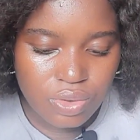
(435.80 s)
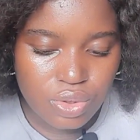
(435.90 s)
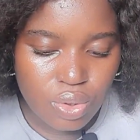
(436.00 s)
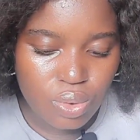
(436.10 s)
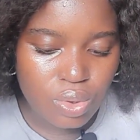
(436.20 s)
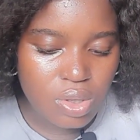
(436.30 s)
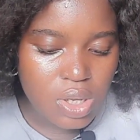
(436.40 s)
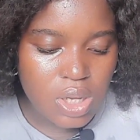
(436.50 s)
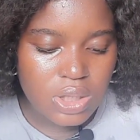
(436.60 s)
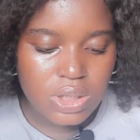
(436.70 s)
So
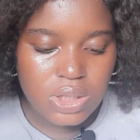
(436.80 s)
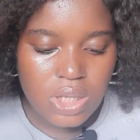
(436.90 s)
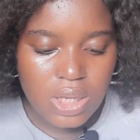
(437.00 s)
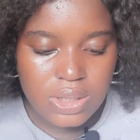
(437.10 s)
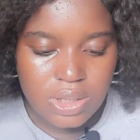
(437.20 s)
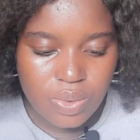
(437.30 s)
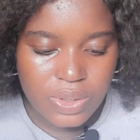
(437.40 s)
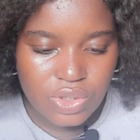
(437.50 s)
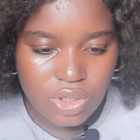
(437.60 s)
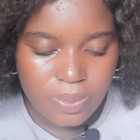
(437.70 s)
the next
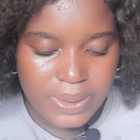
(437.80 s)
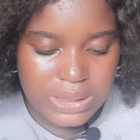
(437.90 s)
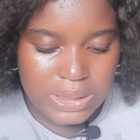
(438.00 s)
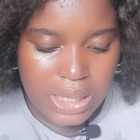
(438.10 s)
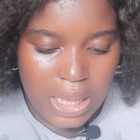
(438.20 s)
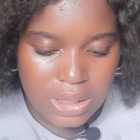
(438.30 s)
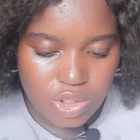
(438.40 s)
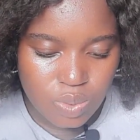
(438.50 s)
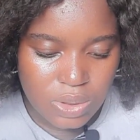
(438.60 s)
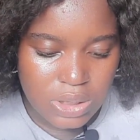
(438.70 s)
question the person
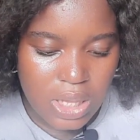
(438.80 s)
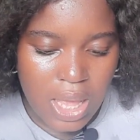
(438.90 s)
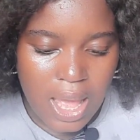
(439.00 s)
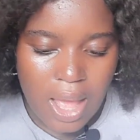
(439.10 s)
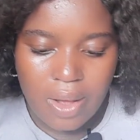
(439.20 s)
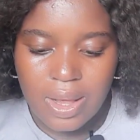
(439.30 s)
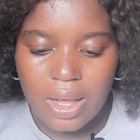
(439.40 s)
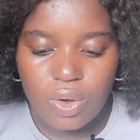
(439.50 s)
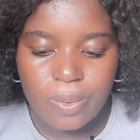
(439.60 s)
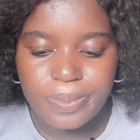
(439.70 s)
asked was, how
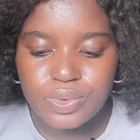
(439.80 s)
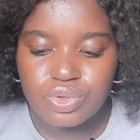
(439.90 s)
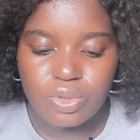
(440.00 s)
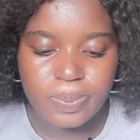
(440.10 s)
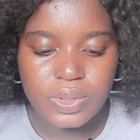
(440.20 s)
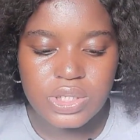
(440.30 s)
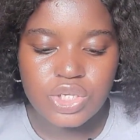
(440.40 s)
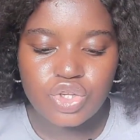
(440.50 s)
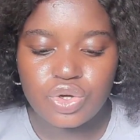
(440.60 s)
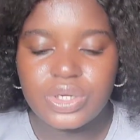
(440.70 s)
can couples support
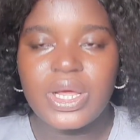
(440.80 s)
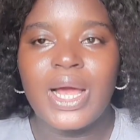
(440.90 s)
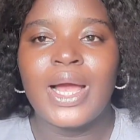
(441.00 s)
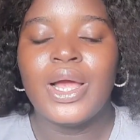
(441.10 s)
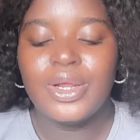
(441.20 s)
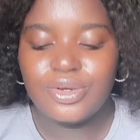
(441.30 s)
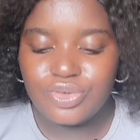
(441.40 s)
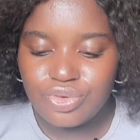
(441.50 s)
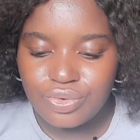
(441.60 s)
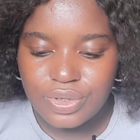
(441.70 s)
each other
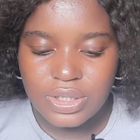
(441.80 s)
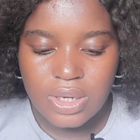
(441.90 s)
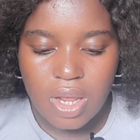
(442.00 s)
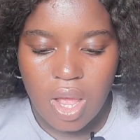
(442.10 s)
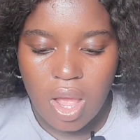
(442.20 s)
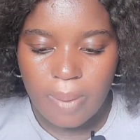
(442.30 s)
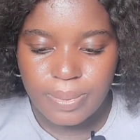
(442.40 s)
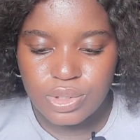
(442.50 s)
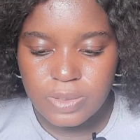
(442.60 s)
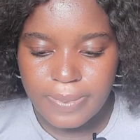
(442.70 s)
during
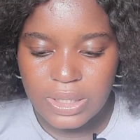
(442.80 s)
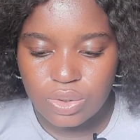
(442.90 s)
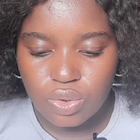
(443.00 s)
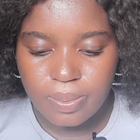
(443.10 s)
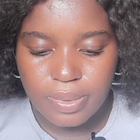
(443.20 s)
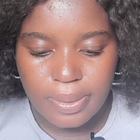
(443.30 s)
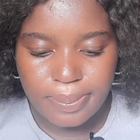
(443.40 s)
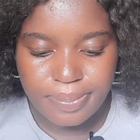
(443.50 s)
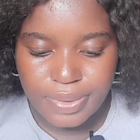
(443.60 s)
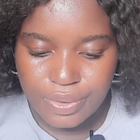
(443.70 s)
postpartum
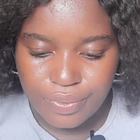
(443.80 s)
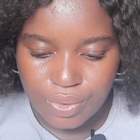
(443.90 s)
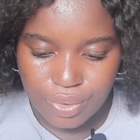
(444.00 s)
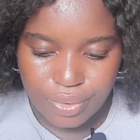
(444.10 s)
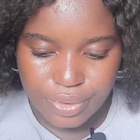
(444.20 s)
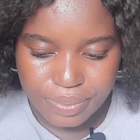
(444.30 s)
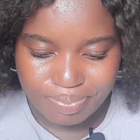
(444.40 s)
period?